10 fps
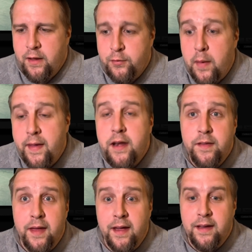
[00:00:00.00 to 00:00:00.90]
So at the end
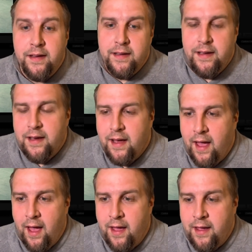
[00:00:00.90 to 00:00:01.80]
of the gig,
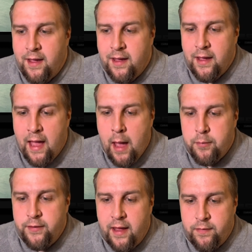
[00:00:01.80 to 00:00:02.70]
I
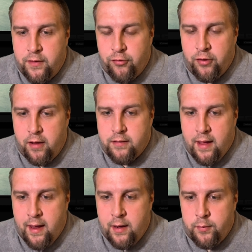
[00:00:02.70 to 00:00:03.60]
happened to get this shot,
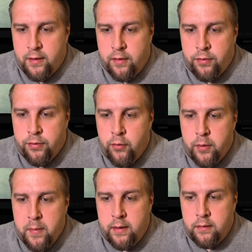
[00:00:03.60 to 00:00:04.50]
and it was at
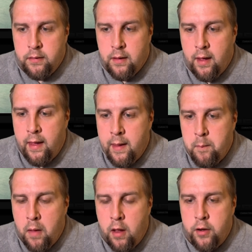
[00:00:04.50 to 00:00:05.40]
30mm
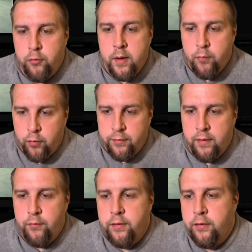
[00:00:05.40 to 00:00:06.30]
on a
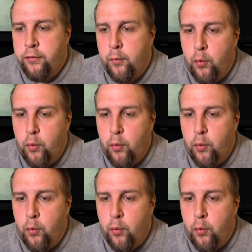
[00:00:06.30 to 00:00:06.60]
24-70